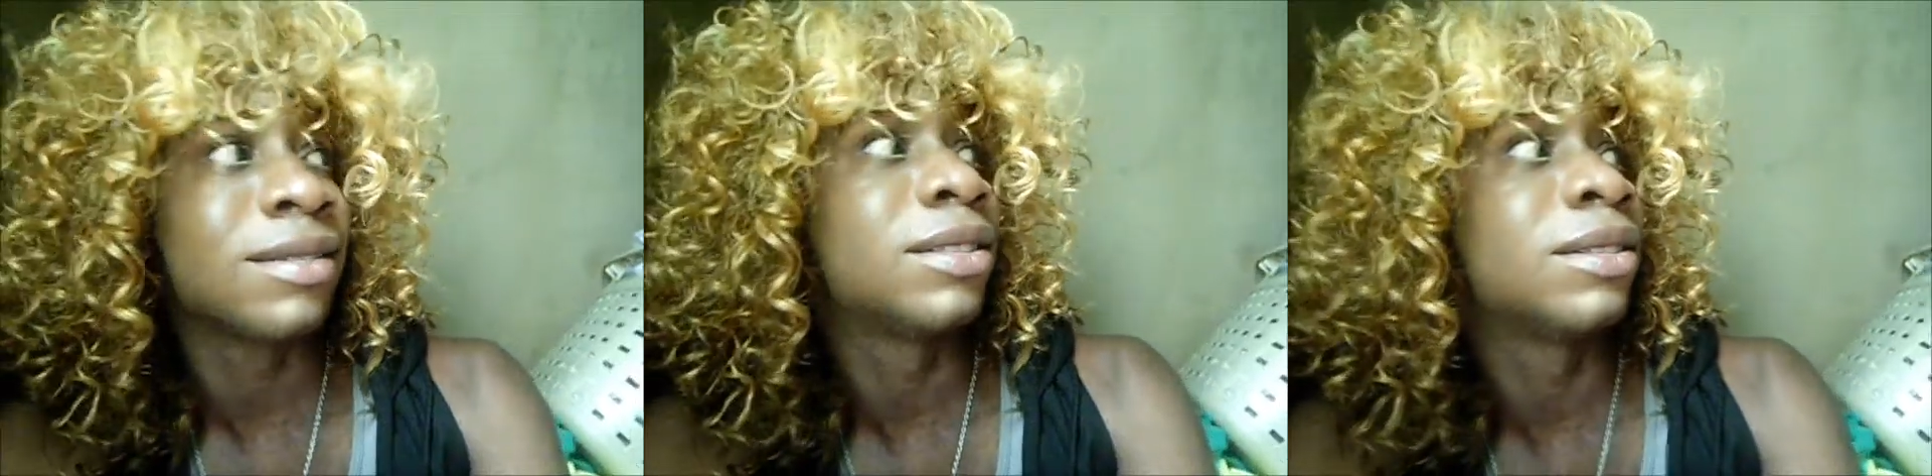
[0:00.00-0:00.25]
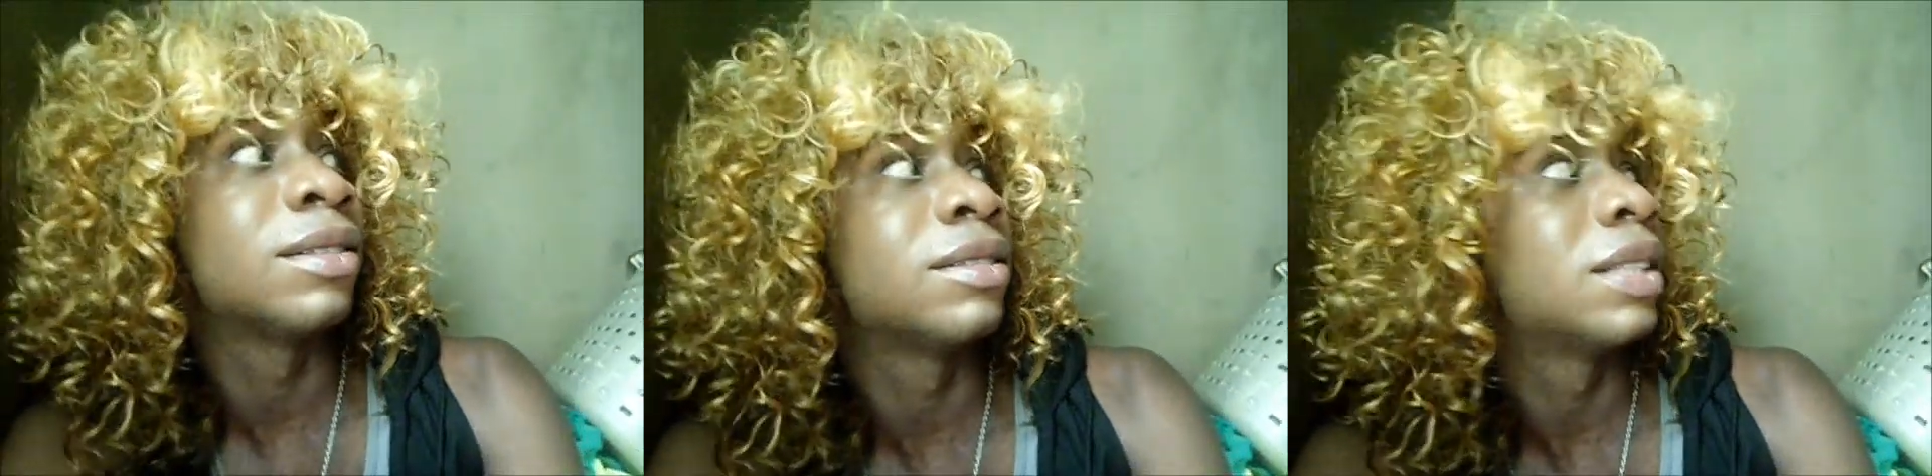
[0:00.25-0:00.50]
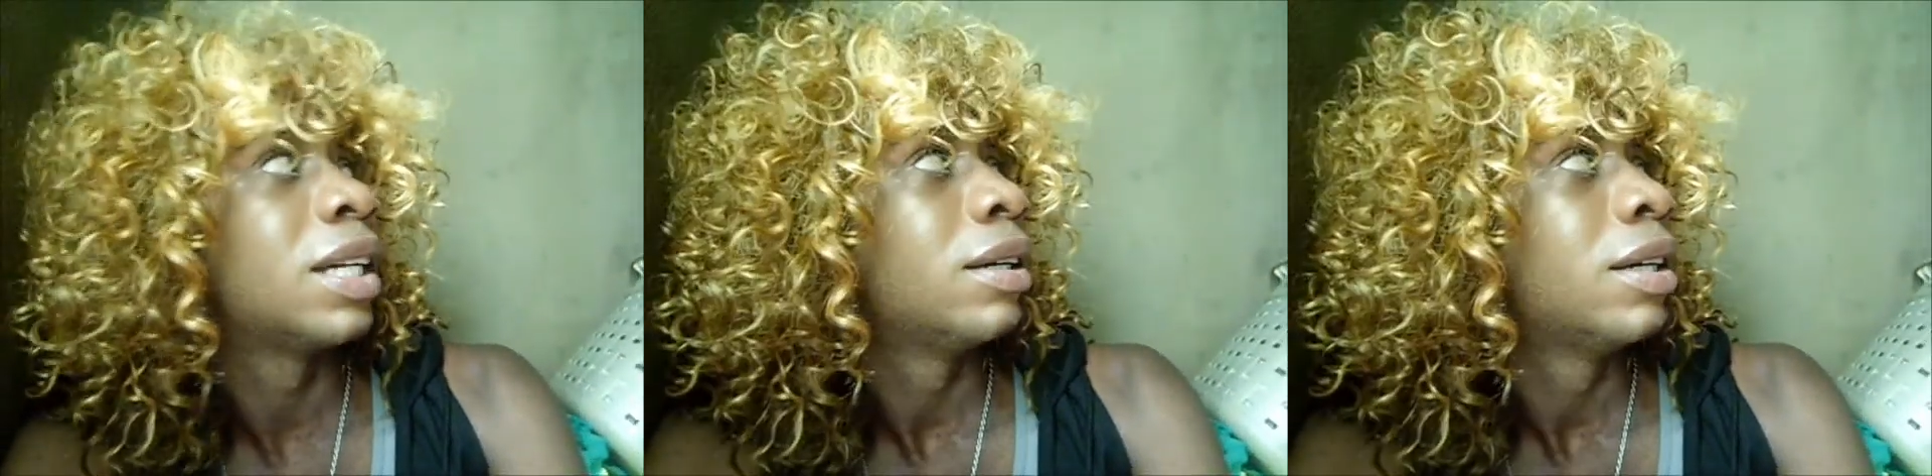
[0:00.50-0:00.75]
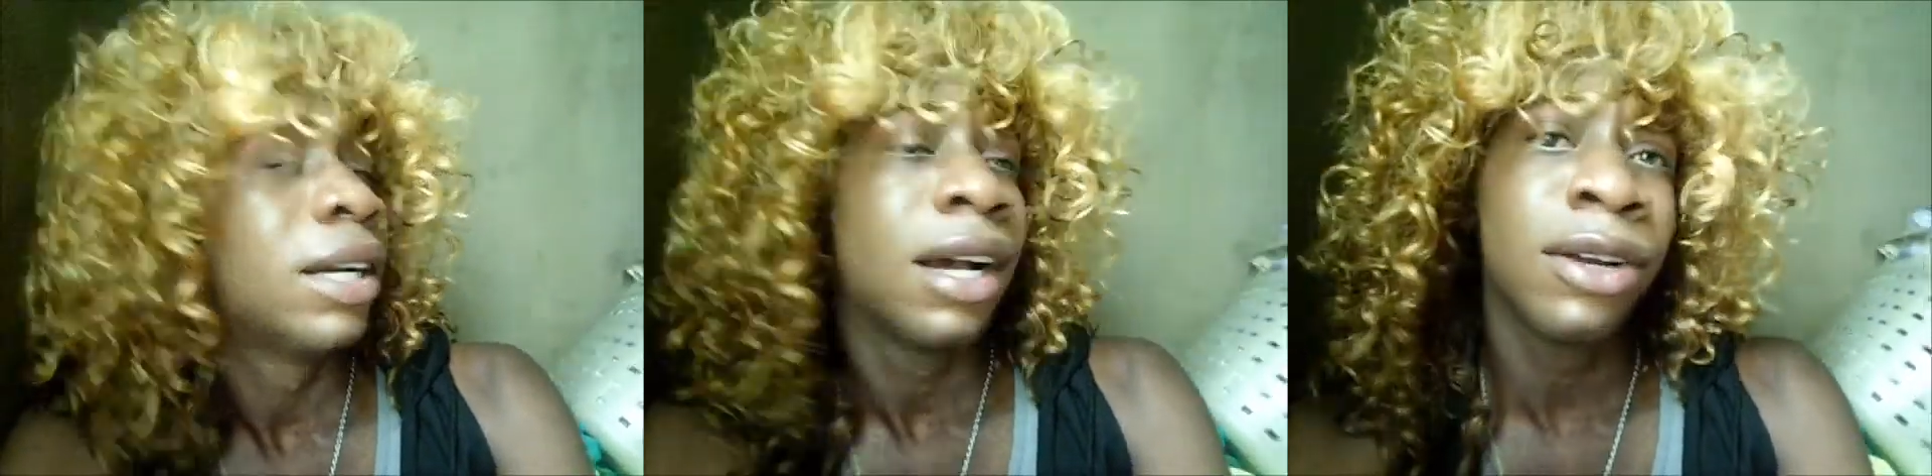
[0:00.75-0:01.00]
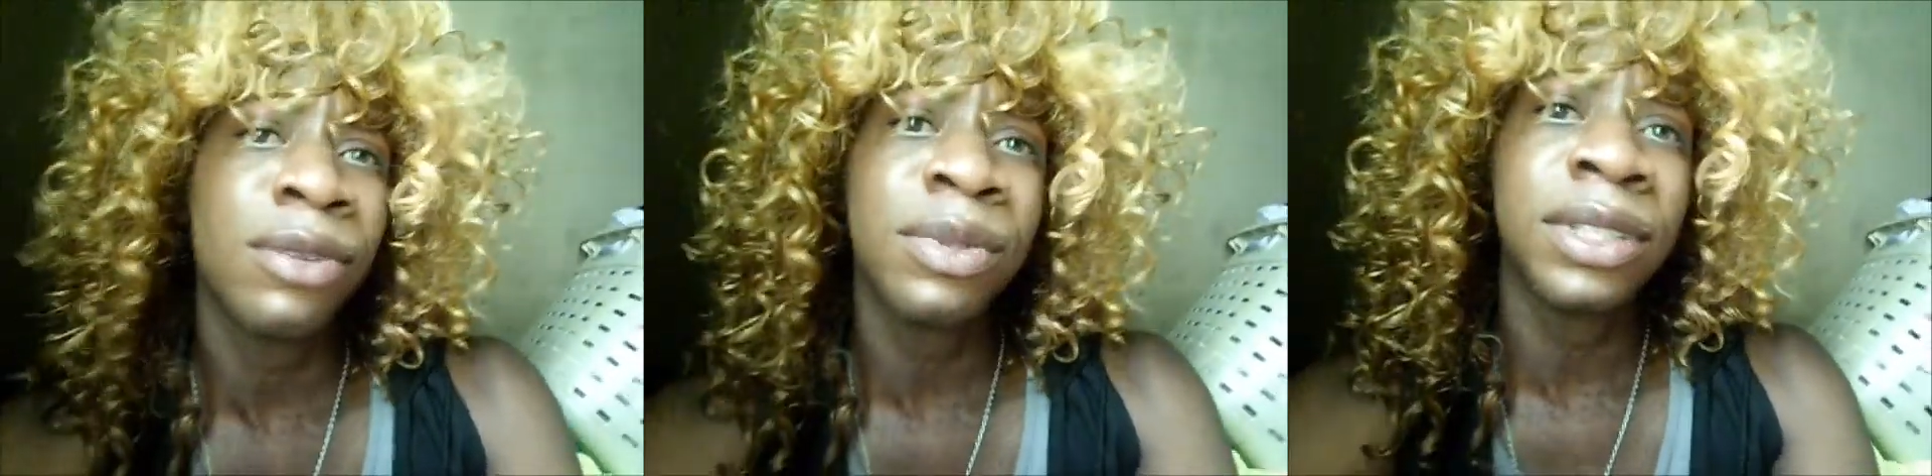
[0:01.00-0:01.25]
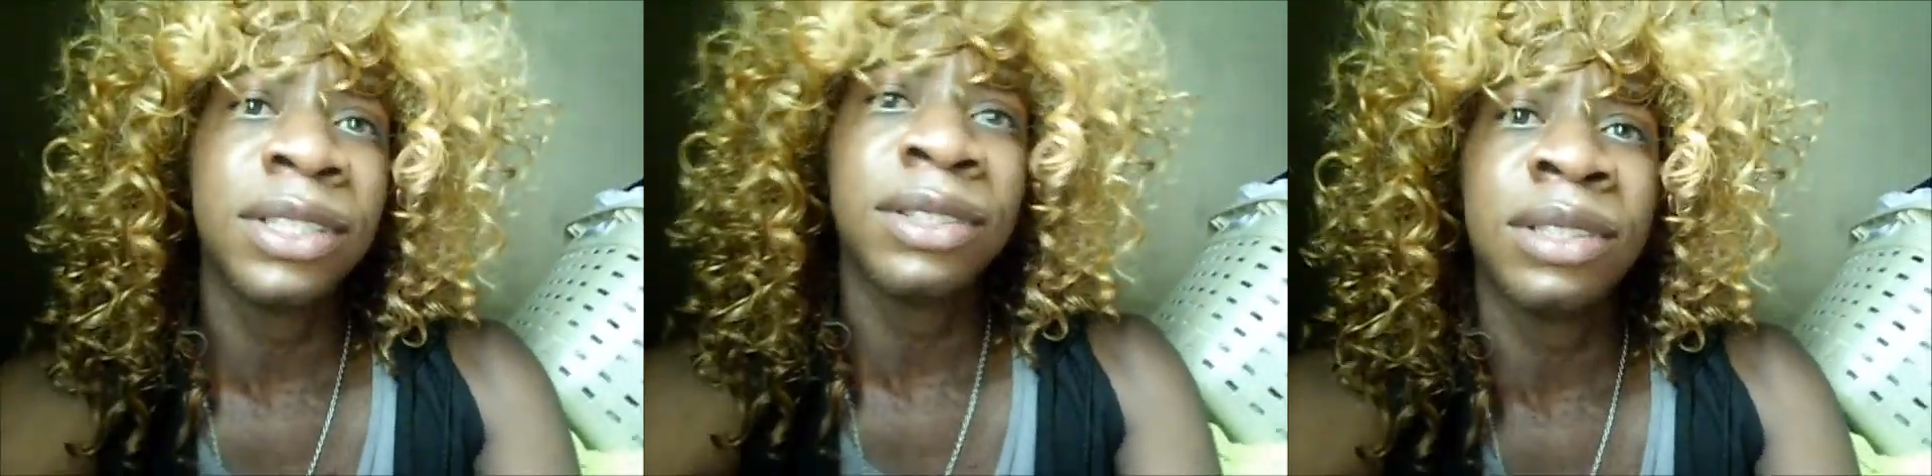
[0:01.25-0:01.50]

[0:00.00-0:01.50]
You know, I don't really do